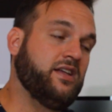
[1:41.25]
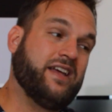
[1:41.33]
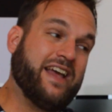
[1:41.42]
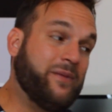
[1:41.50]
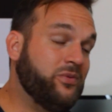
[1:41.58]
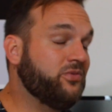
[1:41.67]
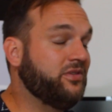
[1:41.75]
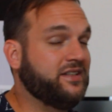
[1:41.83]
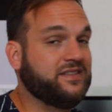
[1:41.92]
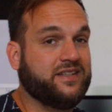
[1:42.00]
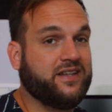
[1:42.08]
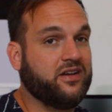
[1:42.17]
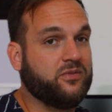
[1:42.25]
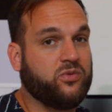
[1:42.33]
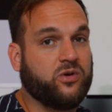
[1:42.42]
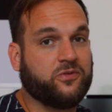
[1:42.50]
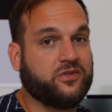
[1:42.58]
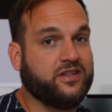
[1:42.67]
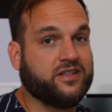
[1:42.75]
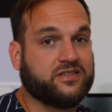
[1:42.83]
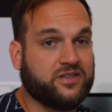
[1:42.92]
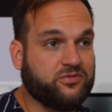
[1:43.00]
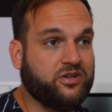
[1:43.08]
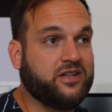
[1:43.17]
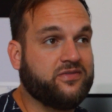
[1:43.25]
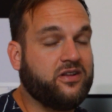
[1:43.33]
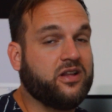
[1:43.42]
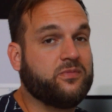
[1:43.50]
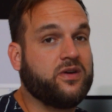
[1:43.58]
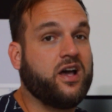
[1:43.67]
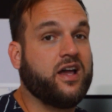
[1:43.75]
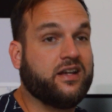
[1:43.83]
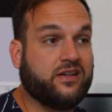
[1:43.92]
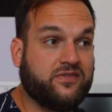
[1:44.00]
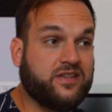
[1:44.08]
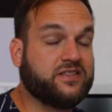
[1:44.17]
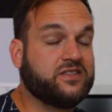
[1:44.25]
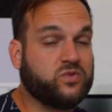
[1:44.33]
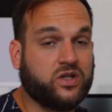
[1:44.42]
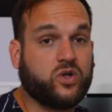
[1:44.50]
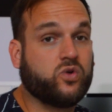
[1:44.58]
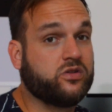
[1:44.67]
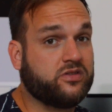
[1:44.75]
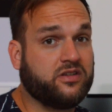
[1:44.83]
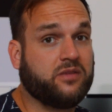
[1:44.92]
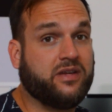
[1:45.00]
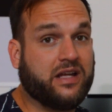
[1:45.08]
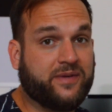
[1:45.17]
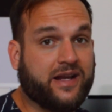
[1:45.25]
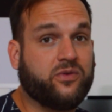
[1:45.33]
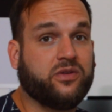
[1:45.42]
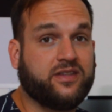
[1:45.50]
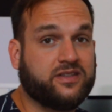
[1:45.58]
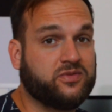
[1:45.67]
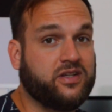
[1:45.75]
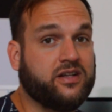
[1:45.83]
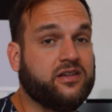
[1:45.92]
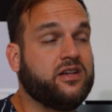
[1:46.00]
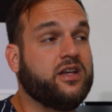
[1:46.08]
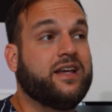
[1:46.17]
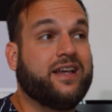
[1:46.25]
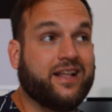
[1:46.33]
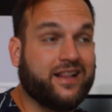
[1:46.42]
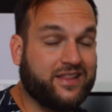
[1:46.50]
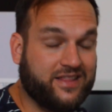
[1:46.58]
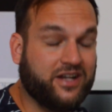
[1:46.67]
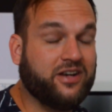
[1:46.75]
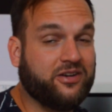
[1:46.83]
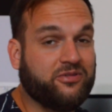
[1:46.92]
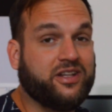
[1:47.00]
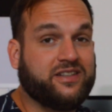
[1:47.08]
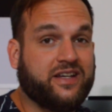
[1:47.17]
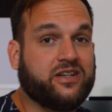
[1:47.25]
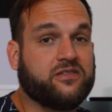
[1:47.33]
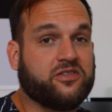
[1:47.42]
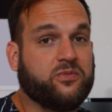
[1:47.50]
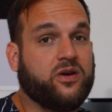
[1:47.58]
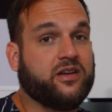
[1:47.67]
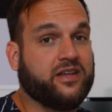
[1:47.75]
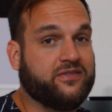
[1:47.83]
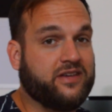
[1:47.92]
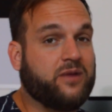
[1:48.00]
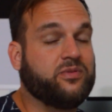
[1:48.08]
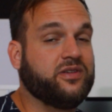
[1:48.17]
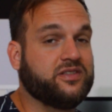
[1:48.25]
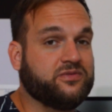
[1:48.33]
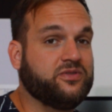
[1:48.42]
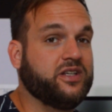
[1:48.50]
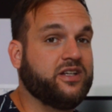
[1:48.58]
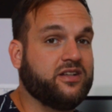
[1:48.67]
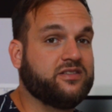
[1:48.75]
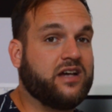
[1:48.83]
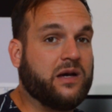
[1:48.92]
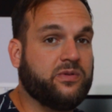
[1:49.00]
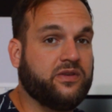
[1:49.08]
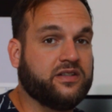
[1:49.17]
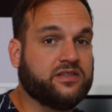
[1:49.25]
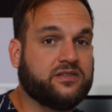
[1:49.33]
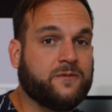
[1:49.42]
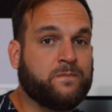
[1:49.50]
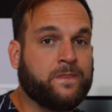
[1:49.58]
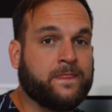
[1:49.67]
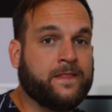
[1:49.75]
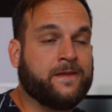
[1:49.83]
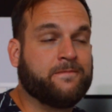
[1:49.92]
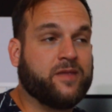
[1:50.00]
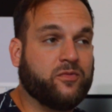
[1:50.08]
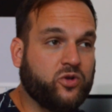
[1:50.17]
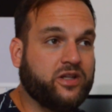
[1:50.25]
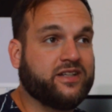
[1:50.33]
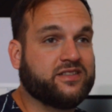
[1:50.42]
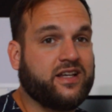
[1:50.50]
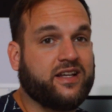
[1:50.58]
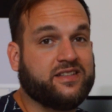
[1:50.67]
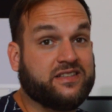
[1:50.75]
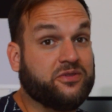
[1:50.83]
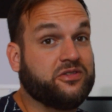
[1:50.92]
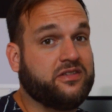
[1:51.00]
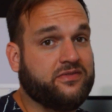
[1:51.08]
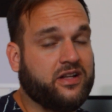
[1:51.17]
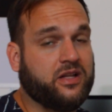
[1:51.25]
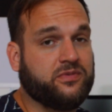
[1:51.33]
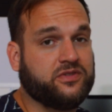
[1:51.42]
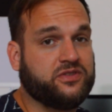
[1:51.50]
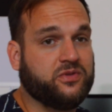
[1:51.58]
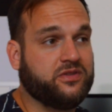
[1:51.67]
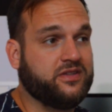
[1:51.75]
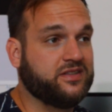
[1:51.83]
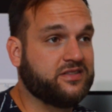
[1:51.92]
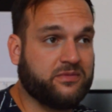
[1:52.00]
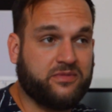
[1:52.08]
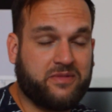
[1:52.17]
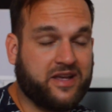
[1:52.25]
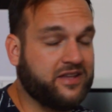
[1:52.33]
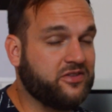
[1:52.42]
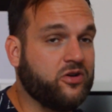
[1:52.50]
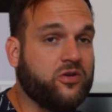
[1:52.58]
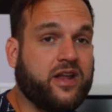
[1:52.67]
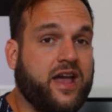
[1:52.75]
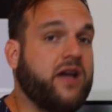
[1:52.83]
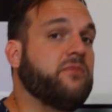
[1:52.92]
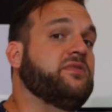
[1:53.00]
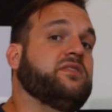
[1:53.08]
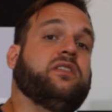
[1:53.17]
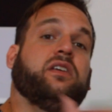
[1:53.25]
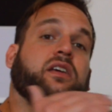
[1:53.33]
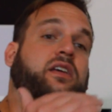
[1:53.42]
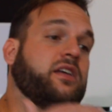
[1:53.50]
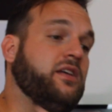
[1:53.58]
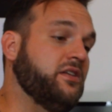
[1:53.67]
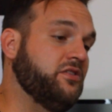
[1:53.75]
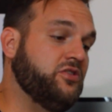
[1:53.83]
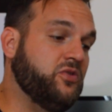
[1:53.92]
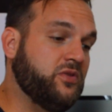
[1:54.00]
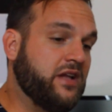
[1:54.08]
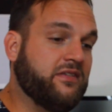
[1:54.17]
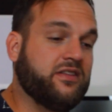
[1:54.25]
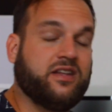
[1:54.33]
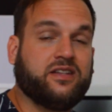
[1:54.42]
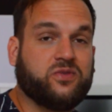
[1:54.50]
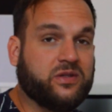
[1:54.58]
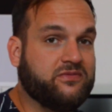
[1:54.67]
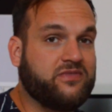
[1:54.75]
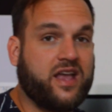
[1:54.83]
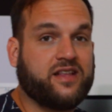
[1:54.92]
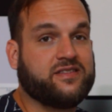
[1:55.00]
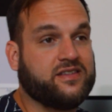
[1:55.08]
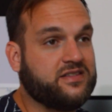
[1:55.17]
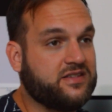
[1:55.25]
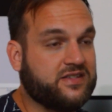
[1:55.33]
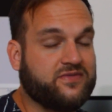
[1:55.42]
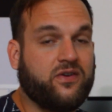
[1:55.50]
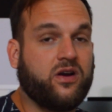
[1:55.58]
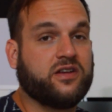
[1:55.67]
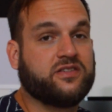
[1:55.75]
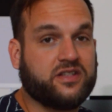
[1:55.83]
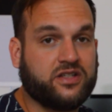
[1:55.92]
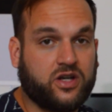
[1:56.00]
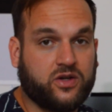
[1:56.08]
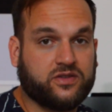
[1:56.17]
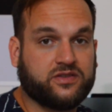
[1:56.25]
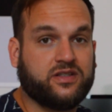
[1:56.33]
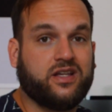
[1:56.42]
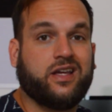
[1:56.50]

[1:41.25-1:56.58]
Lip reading: Apple really needs to get on board with this. They're really falling behind, and if this is what Google is going to be coming out with this year, they're going to really take over the market if Apple doesn't really get on top of this. I'm really excited to see what the developers do with this. They're going to be making their own apps, doing everything to advance this as far as it goes.